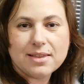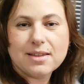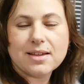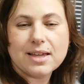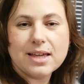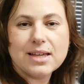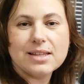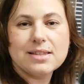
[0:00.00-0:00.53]
the
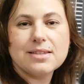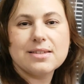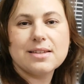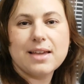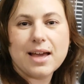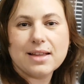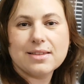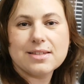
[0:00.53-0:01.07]
kids
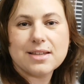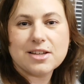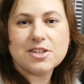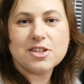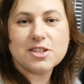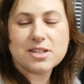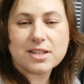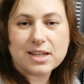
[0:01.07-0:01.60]
get
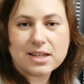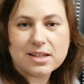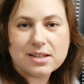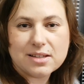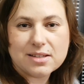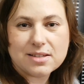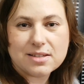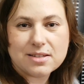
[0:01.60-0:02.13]
such
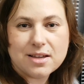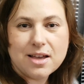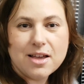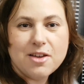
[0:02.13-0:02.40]
skills